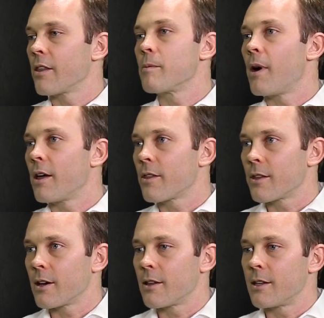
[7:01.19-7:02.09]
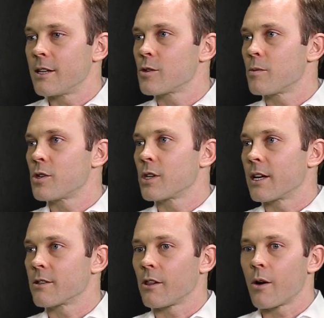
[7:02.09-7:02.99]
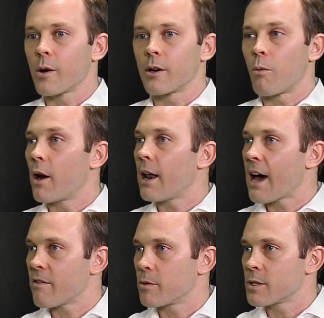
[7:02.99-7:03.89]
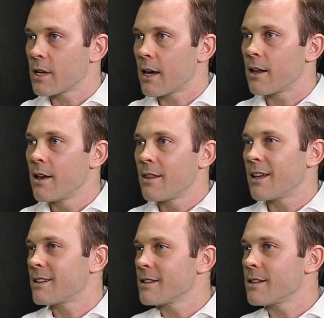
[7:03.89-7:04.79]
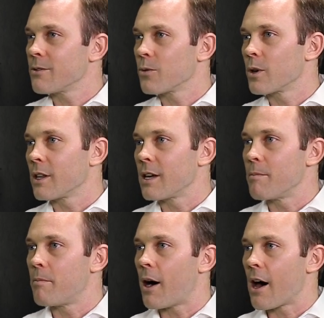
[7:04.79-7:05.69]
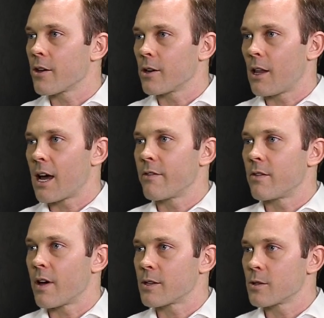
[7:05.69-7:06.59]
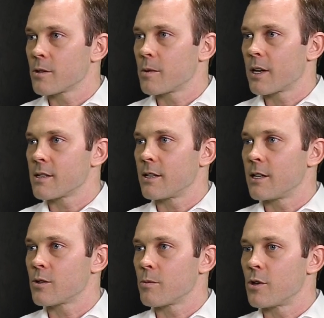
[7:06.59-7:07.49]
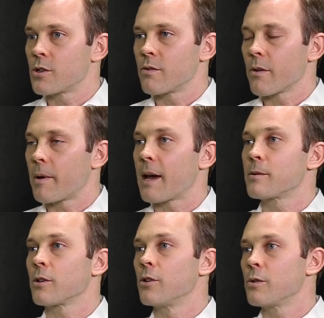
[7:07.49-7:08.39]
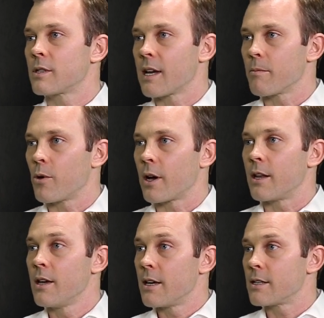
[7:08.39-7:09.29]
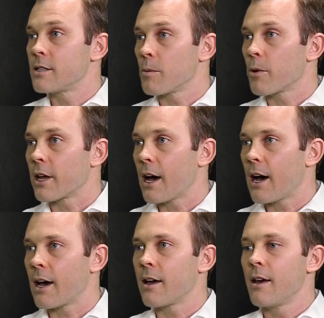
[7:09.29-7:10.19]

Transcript: other month, the distribution gets lowered 1.5%, that doesn't really bother a lot of investors because the distribution from an absolute standpoint is still pretty high.